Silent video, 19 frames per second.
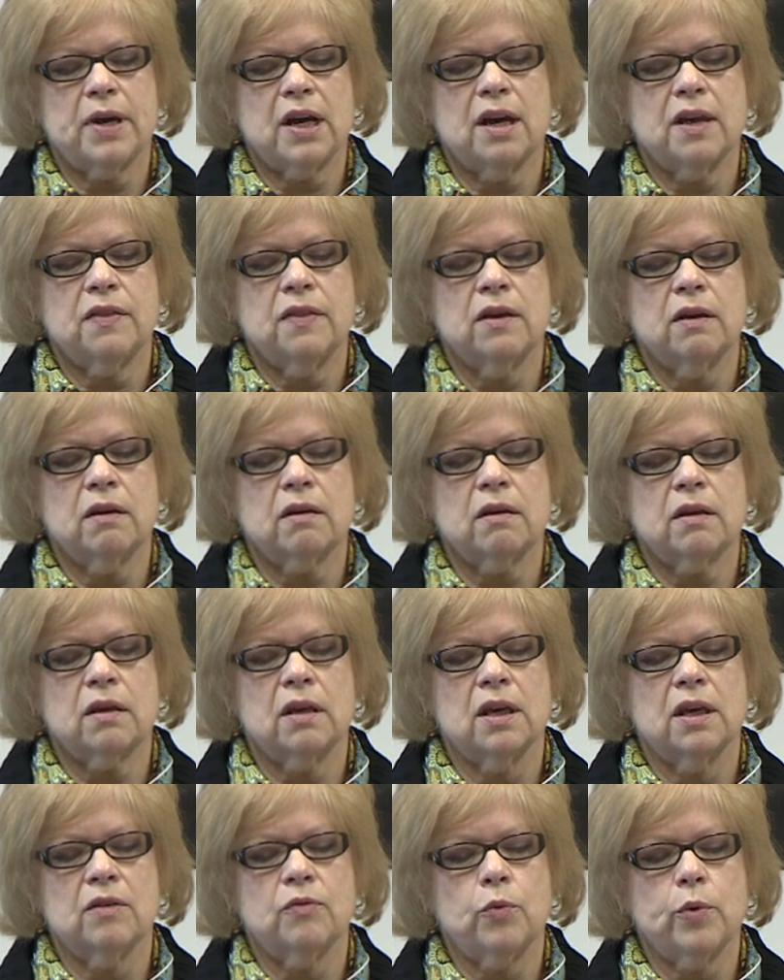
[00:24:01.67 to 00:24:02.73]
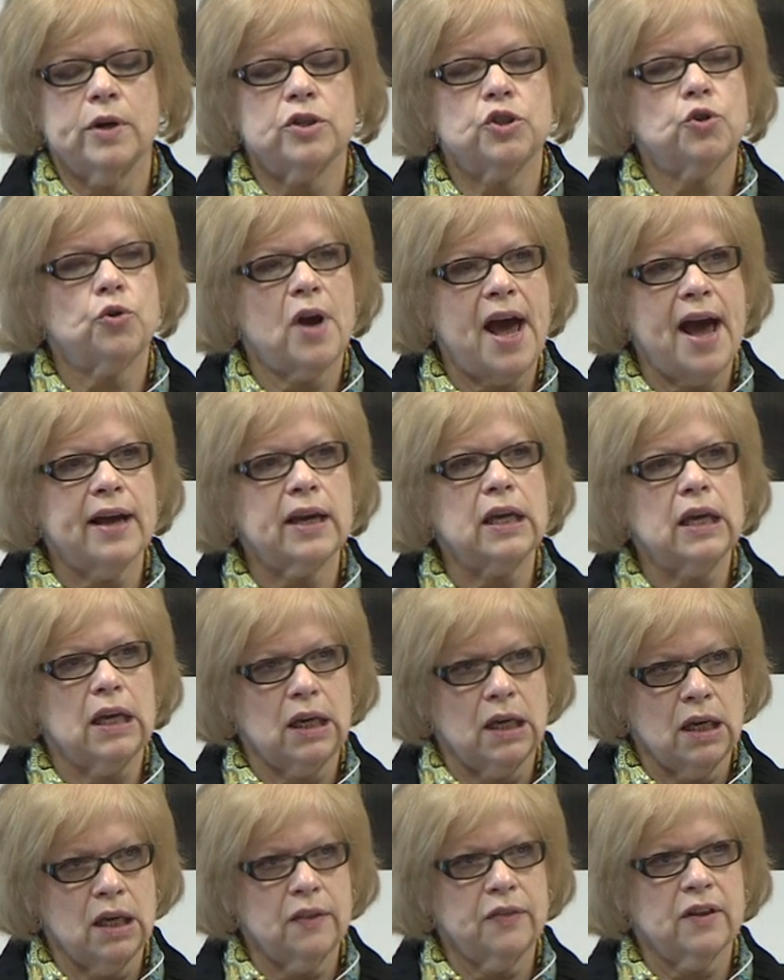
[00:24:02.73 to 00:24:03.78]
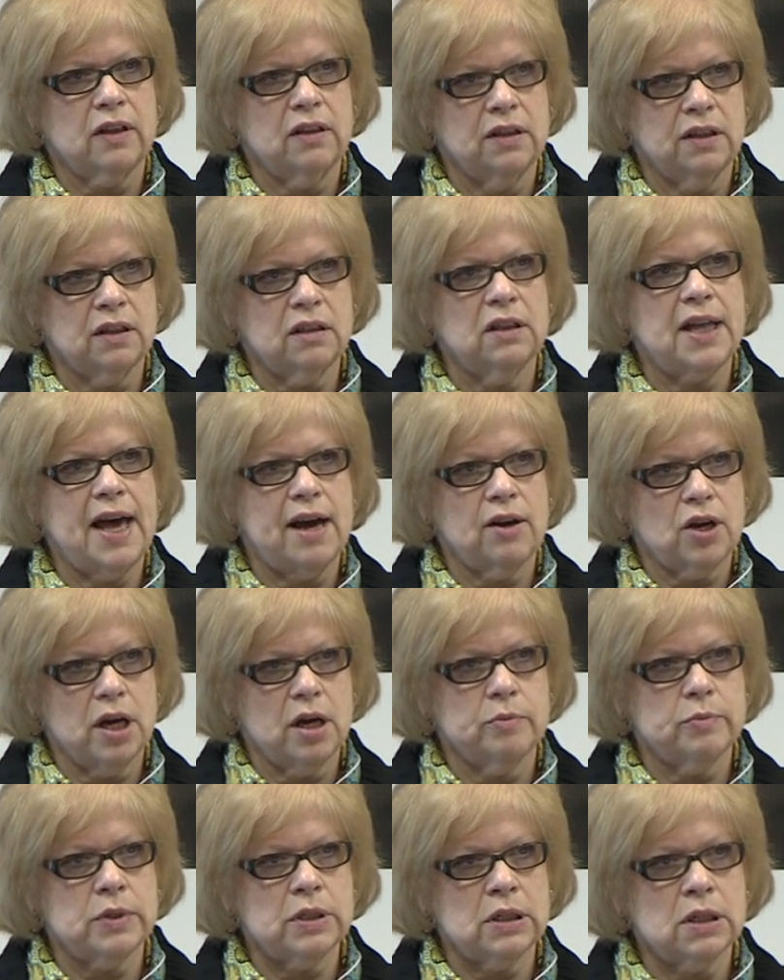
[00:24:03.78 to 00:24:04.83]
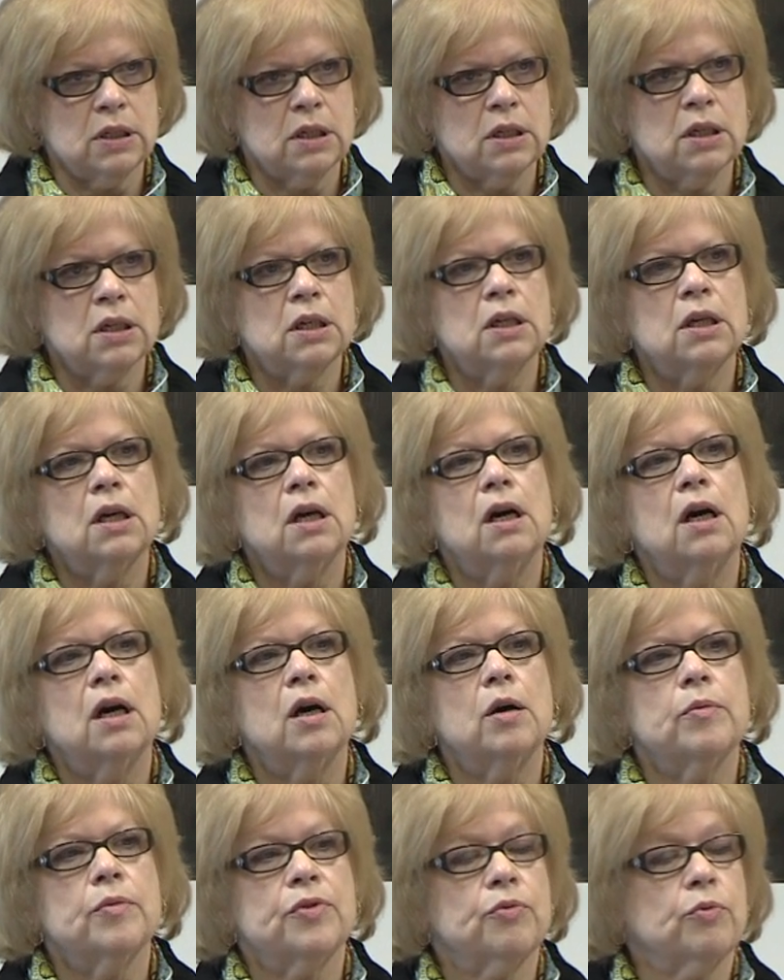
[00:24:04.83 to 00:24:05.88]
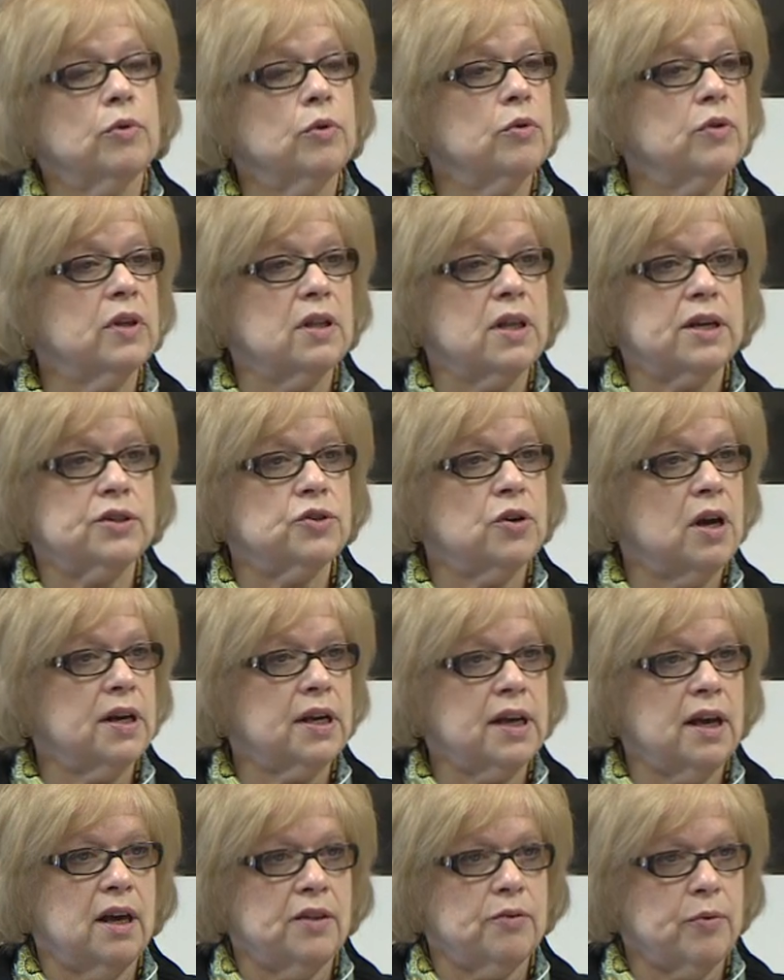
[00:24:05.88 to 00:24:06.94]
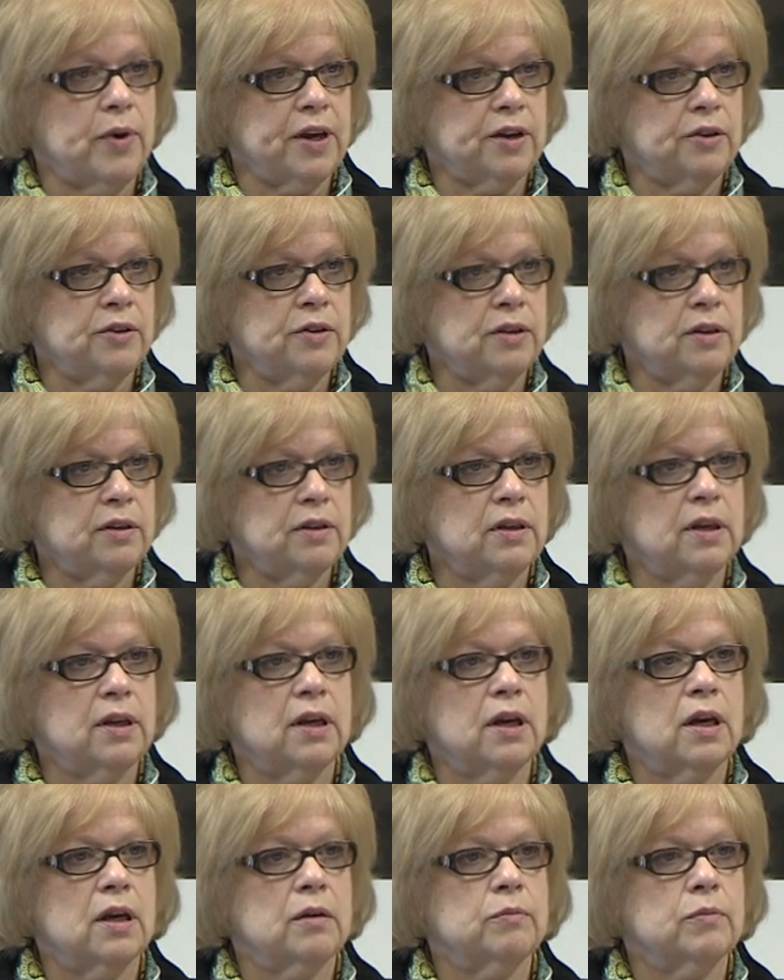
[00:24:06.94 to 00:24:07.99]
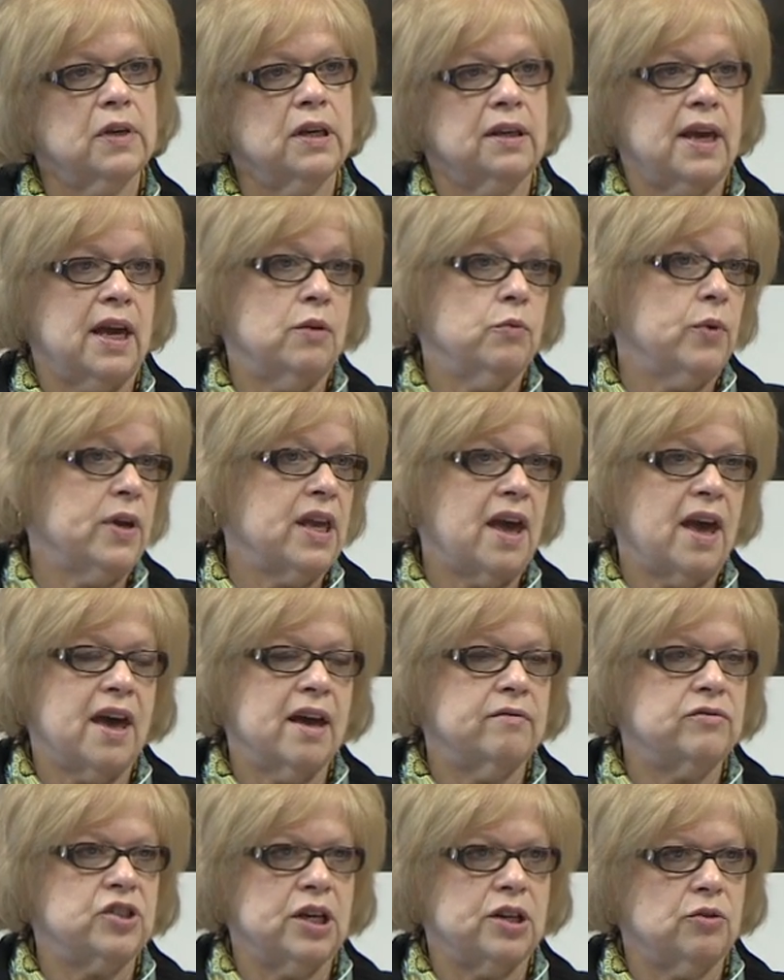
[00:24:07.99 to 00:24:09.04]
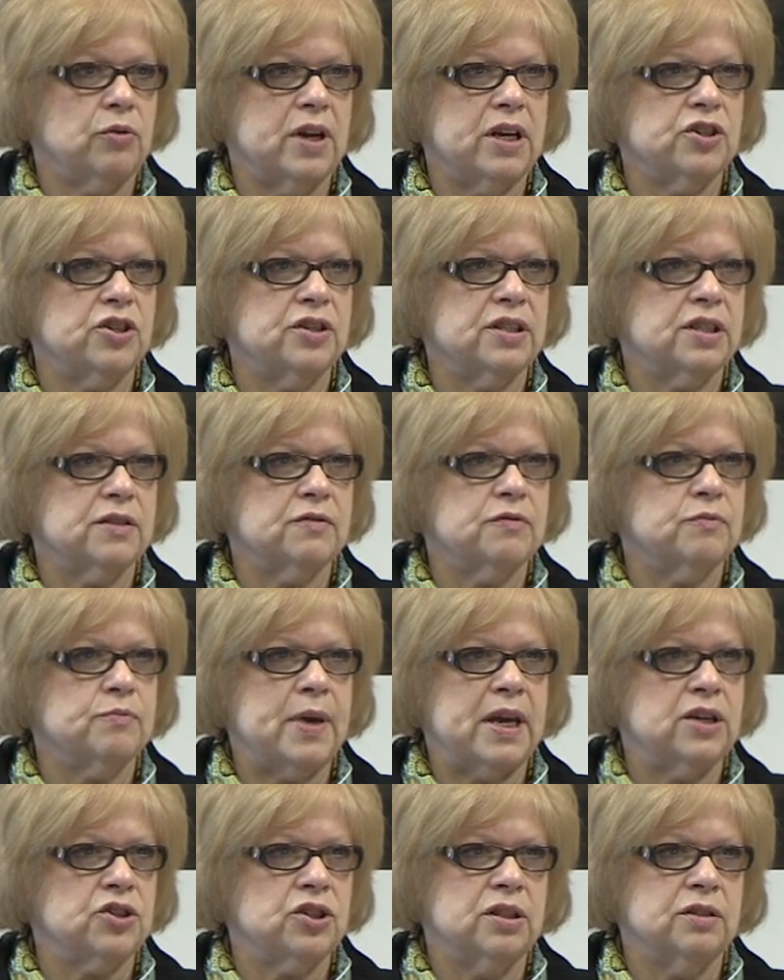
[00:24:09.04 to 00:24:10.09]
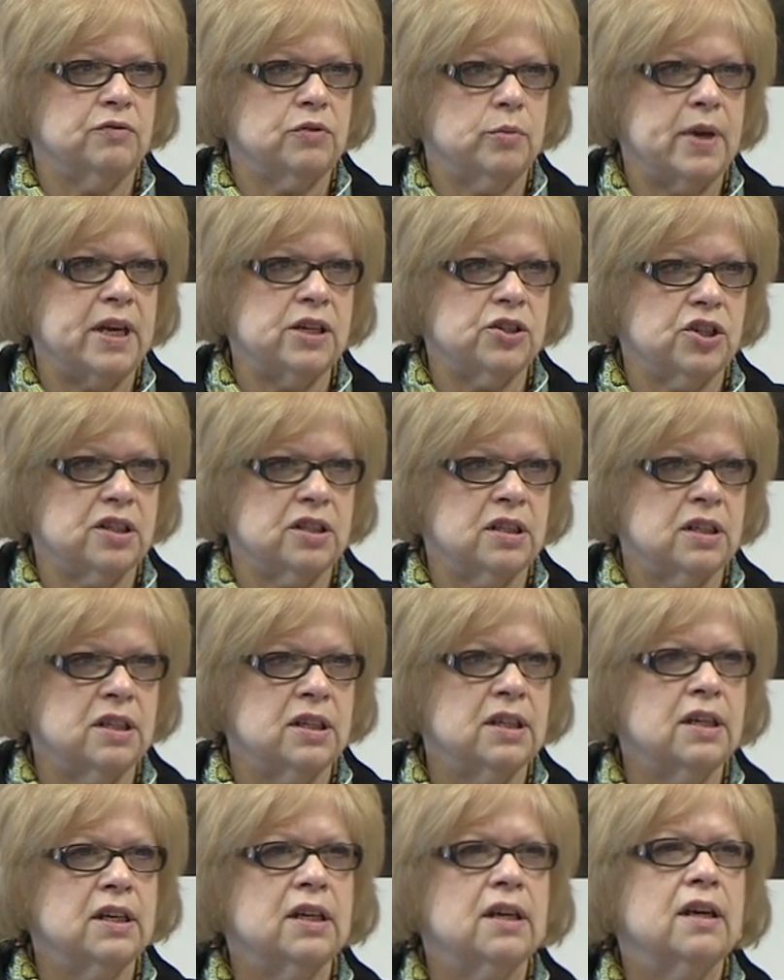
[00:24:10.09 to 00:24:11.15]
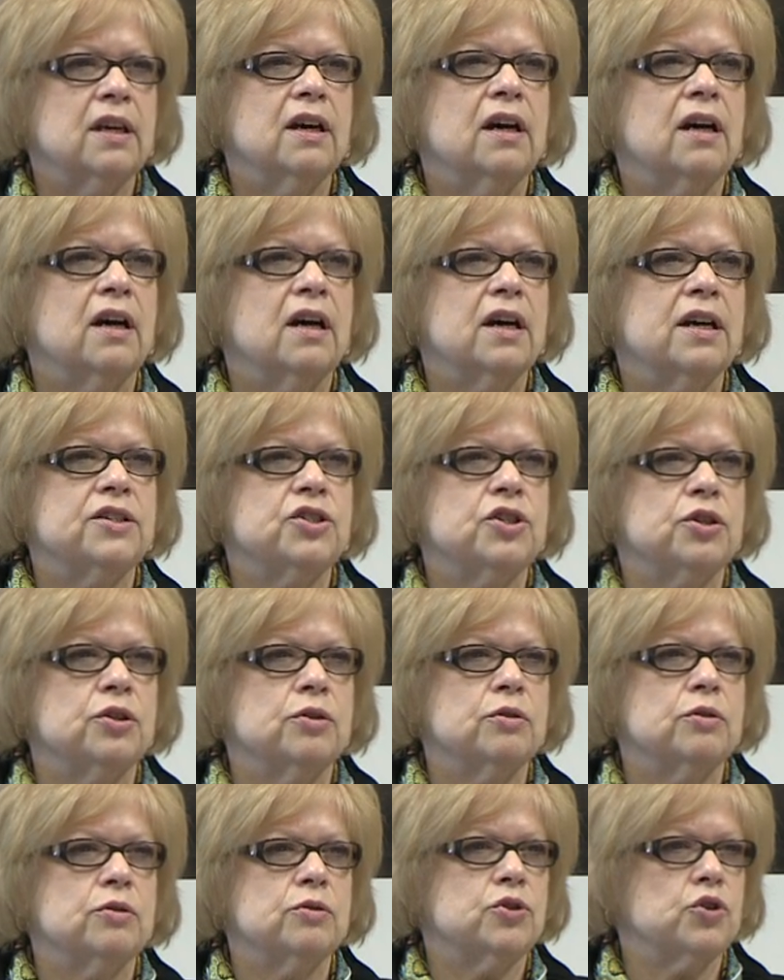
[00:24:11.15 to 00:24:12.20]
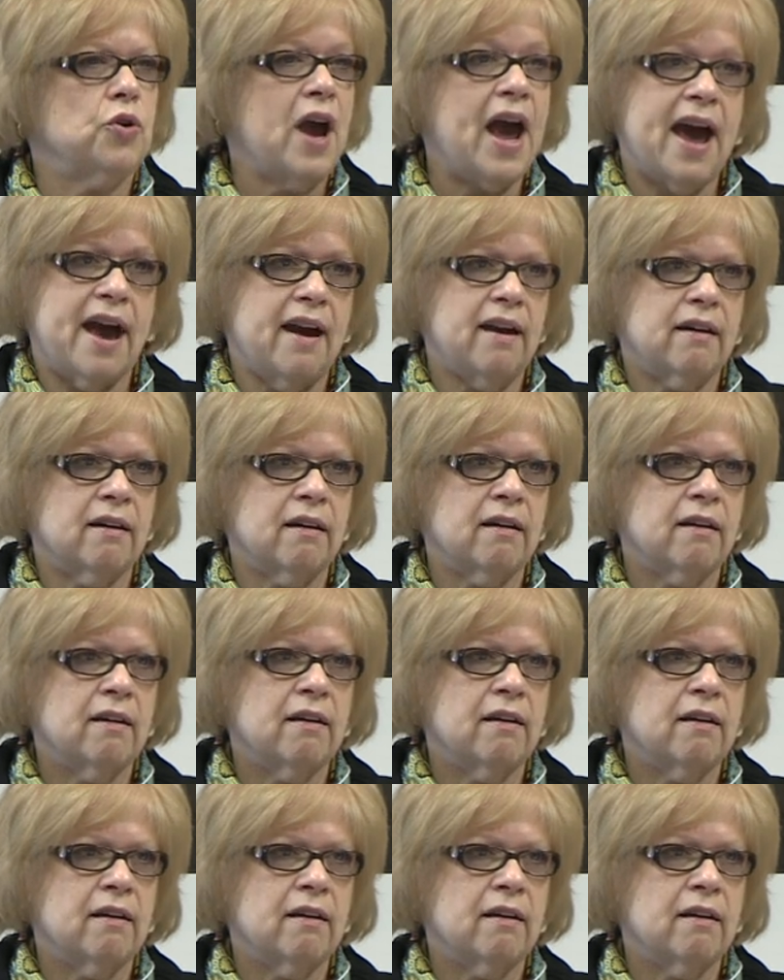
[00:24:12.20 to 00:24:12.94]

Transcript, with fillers: But I think if we're tracking the clinical outcomes um, through the electronic health record, um, again we have generations of patient information uh, to track.